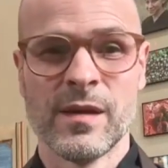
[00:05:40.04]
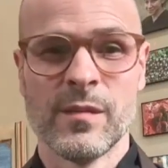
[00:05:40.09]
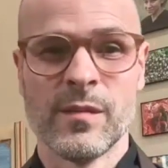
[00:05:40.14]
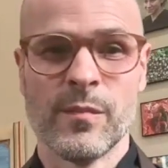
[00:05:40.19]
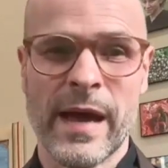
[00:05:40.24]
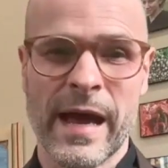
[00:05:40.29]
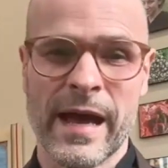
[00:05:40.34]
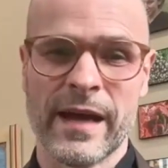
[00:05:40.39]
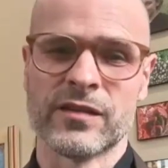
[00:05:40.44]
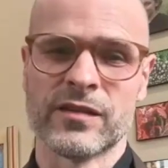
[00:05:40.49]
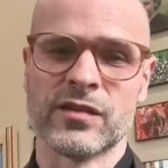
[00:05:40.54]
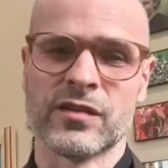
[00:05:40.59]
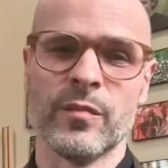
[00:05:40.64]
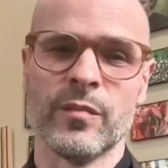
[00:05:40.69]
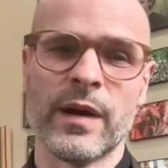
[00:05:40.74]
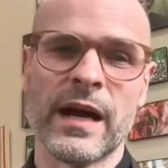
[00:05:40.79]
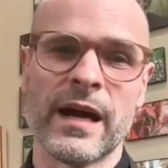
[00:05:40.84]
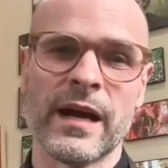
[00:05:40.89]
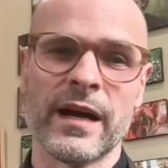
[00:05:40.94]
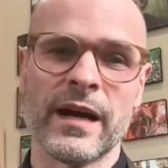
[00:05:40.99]

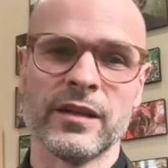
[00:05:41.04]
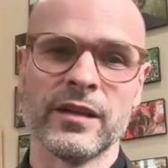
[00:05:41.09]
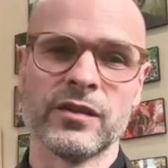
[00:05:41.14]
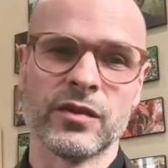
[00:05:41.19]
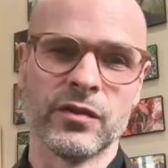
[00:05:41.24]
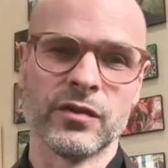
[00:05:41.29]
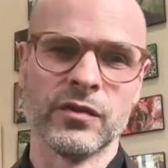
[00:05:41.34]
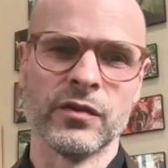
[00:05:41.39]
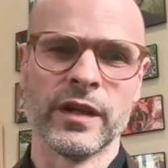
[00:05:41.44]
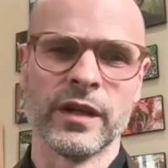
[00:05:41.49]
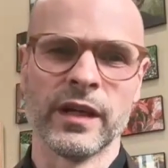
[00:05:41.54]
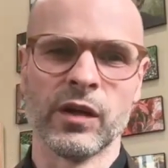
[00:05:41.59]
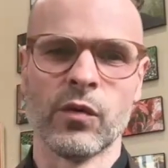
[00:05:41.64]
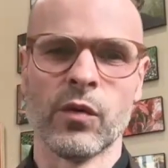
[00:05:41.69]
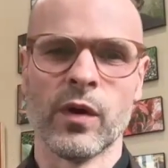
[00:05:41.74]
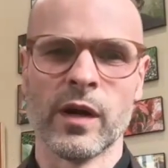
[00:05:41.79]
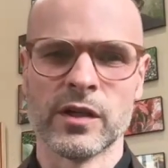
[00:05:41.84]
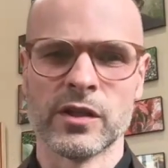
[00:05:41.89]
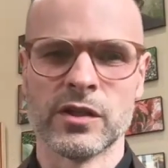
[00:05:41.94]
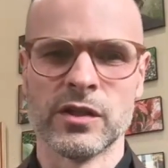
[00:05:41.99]
Passerby turn and
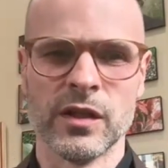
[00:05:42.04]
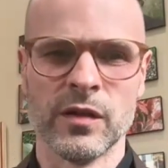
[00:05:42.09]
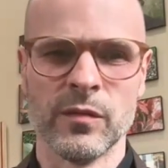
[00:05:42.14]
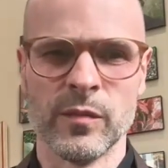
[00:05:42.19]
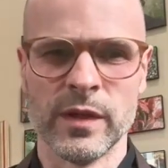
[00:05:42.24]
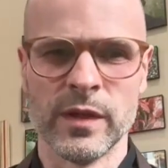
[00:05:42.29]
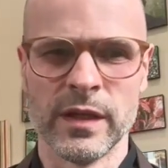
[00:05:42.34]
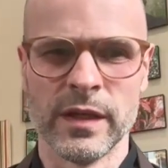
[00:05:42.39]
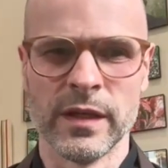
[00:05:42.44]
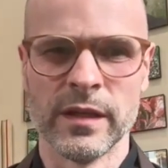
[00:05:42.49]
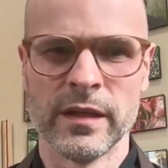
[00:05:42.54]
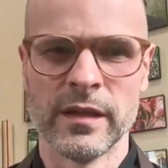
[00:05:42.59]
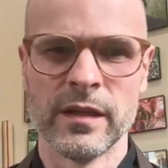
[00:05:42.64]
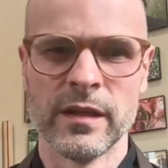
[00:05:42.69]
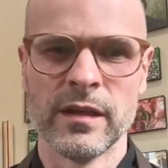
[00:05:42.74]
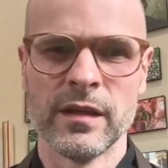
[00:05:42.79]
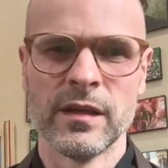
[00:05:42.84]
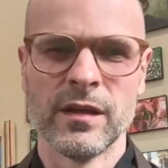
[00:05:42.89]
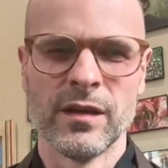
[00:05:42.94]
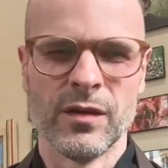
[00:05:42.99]
question me.
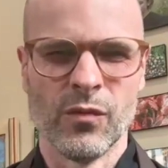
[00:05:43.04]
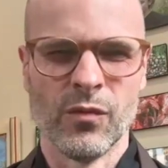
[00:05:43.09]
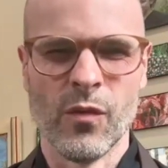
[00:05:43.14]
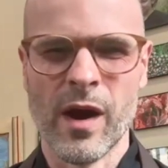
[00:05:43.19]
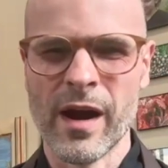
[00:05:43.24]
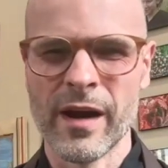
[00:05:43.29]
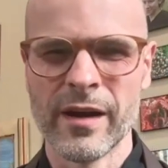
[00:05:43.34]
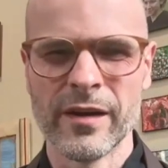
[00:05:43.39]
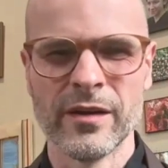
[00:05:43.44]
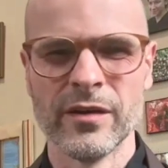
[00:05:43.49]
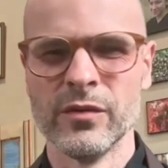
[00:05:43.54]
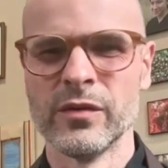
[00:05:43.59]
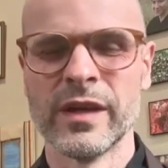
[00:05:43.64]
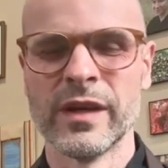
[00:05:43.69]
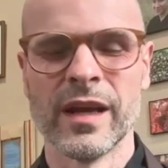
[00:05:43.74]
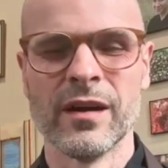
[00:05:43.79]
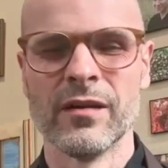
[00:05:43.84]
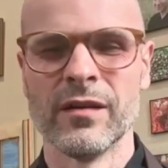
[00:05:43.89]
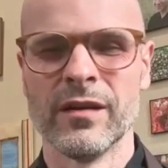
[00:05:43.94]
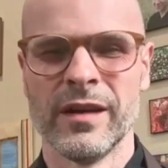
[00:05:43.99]
Why are you
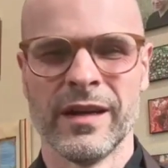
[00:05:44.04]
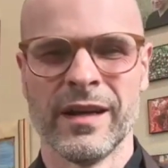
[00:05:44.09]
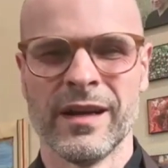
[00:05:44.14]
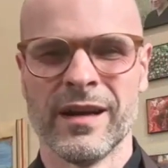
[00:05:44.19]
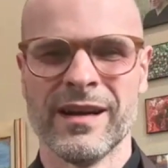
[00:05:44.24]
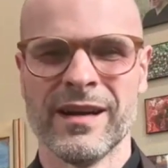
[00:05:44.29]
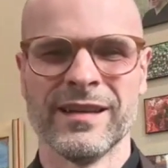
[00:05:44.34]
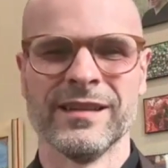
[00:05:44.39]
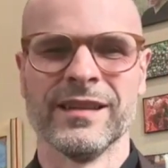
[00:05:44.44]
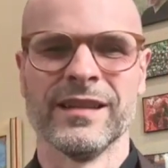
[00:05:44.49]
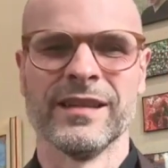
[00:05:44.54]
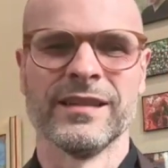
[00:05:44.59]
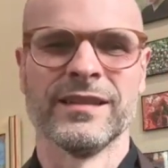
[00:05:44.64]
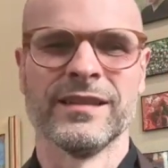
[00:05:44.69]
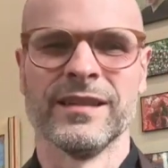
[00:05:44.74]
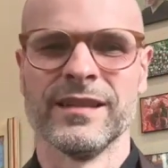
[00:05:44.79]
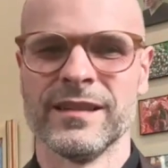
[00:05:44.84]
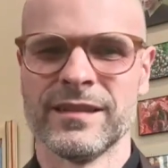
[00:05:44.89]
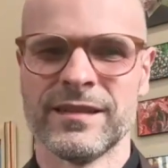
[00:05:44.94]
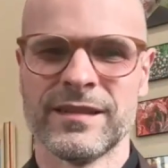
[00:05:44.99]
carrying on like
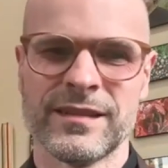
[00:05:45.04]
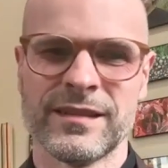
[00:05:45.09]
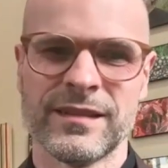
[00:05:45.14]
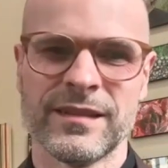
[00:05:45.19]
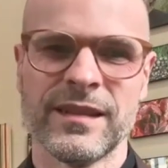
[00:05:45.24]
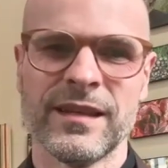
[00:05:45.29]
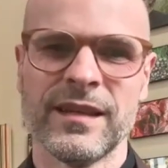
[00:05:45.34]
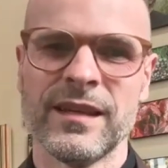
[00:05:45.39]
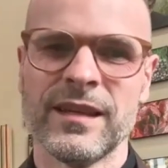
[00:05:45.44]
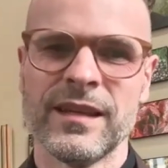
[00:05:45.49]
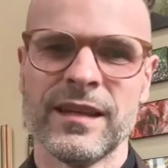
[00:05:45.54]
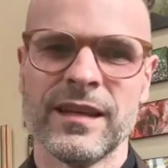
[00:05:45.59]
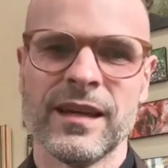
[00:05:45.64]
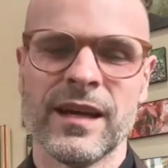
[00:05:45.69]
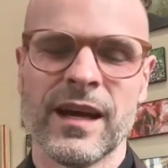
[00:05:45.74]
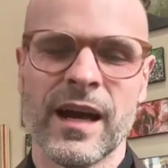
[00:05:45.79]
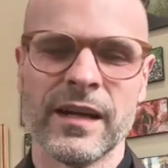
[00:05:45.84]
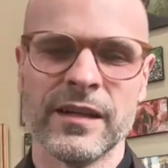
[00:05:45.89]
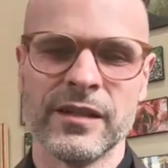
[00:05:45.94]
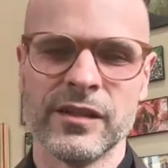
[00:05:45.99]
this?
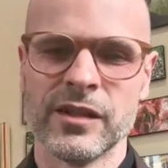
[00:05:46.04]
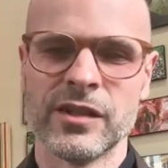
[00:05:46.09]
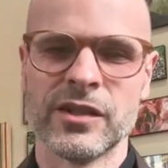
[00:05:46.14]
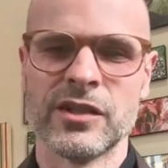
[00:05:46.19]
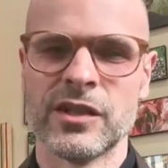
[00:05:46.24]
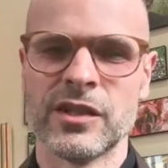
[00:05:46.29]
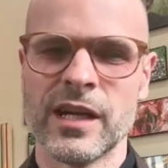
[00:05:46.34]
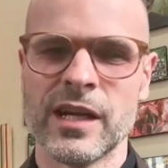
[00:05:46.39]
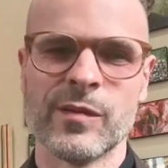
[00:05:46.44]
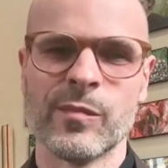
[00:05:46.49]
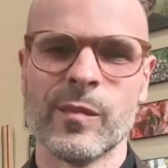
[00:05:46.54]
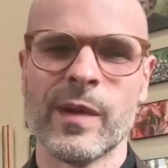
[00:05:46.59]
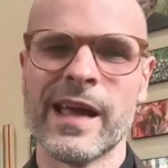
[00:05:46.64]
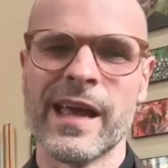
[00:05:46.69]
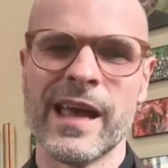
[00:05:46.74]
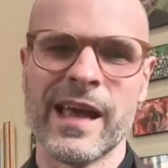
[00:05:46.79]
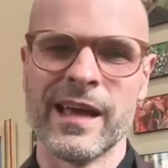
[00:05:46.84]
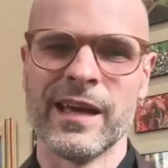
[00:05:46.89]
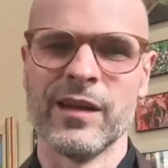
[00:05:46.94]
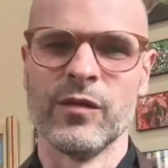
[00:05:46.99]
I just shake my
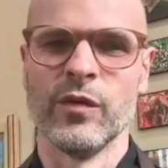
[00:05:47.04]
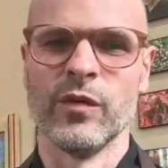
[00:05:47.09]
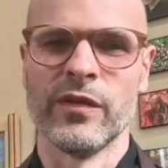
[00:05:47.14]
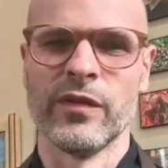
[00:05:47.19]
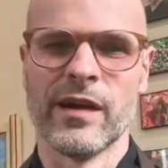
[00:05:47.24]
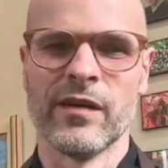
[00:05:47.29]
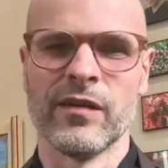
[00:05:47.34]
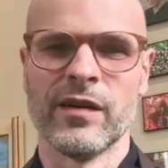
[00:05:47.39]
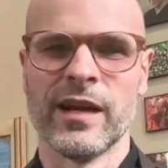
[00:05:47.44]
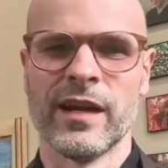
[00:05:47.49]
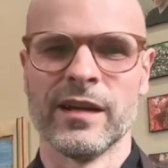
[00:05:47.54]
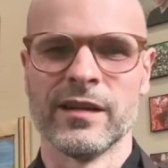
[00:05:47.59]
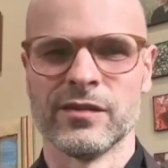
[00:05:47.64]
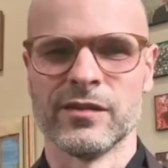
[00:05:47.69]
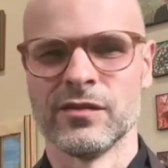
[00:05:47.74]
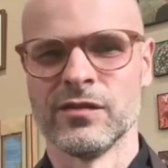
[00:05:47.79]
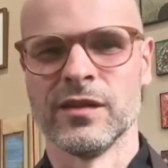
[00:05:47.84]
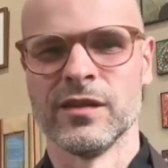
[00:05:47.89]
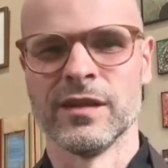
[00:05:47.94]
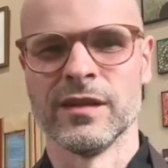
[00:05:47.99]
head without
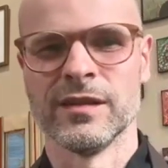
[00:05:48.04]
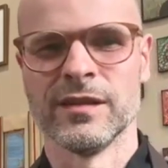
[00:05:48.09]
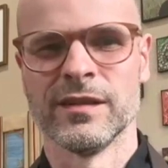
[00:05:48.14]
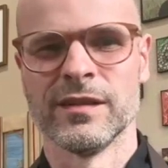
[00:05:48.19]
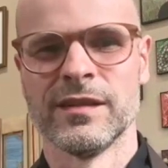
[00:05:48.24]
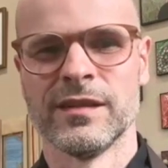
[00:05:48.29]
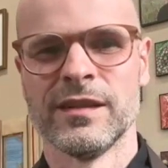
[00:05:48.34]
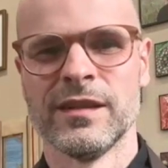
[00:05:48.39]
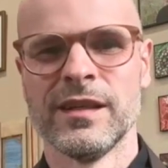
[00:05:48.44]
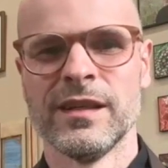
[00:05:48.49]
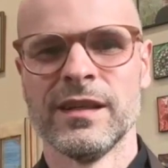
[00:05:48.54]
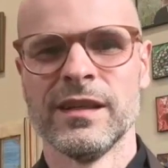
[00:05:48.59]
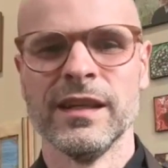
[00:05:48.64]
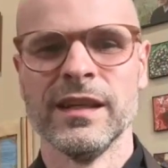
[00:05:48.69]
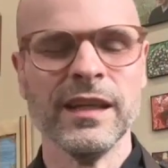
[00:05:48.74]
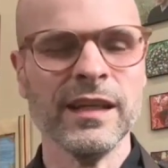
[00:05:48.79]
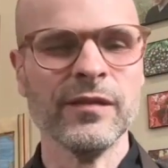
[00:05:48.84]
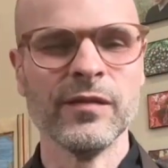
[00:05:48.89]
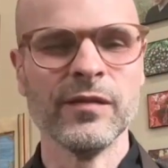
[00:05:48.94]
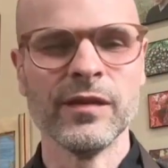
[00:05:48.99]
answering.
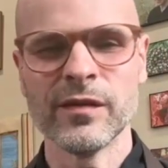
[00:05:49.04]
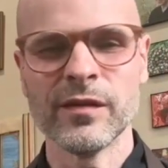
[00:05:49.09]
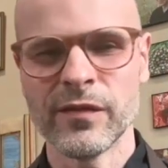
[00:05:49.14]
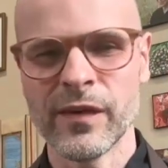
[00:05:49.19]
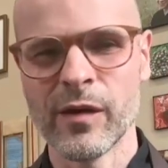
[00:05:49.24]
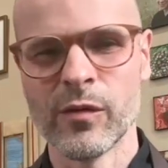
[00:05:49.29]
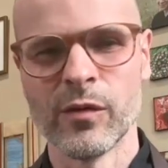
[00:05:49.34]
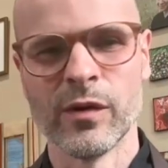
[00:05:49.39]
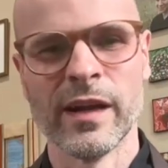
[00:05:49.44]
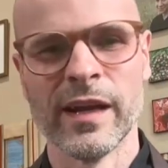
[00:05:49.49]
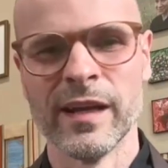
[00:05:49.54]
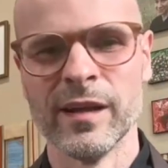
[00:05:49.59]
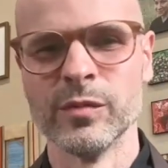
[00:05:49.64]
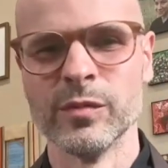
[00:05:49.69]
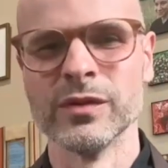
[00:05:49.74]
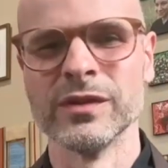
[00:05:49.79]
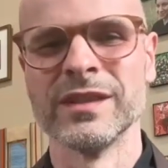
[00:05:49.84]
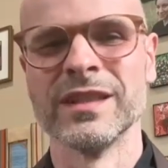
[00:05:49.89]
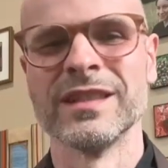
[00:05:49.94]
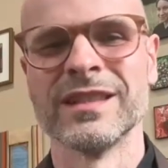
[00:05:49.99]
Even if I were
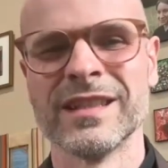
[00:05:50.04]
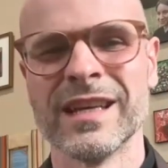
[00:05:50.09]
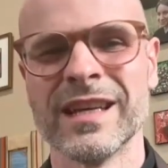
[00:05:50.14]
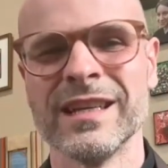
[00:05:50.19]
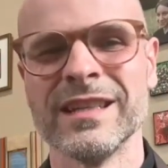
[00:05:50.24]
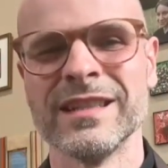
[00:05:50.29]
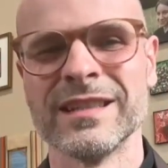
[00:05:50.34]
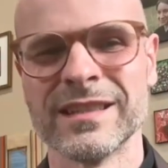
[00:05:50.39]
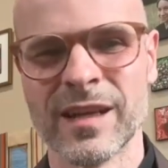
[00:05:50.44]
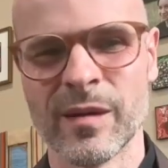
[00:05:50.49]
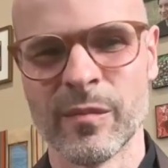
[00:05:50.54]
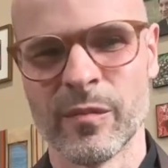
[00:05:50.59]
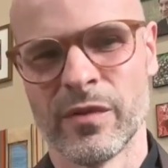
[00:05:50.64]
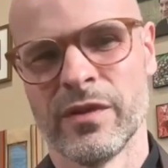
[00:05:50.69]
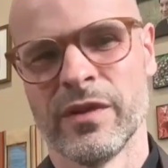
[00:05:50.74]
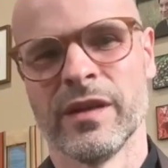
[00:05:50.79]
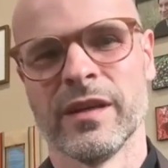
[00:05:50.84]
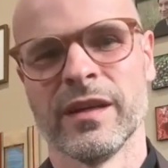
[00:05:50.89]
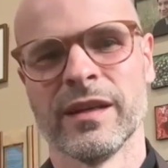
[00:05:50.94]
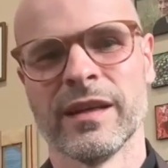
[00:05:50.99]
able to say
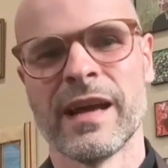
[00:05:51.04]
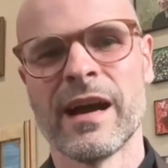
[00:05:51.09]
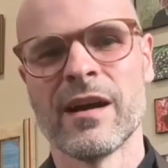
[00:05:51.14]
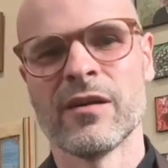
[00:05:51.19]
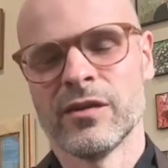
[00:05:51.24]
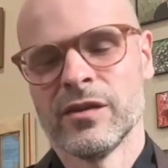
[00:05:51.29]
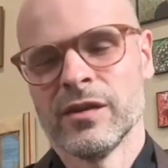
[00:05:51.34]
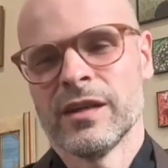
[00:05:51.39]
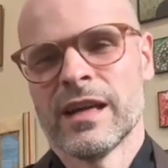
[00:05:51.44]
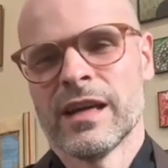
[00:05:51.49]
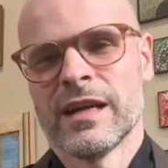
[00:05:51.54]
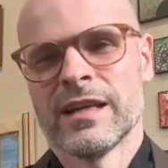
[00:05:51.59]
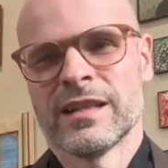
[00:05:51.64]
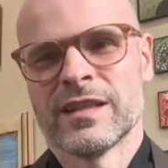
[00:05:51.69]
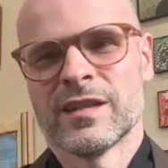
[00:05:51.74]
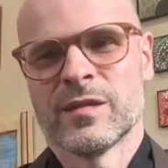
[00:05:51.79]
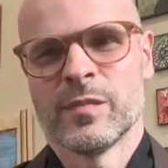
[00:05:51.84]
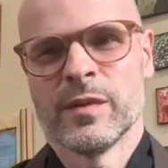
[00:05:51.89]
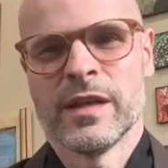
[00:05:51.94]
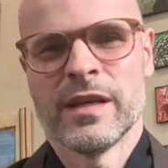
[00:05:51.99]
something, how could I
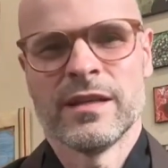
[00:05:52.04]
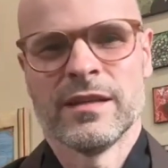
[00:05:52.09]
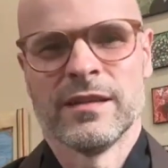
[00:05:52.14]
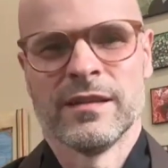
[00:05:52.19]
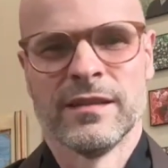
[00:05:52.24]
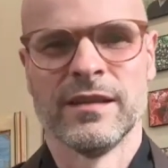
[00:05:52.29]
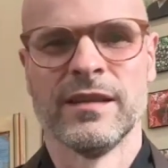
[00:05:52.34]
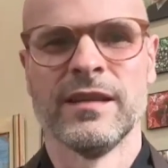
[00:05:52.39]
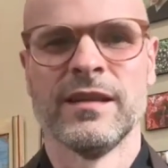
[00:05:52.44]
explain?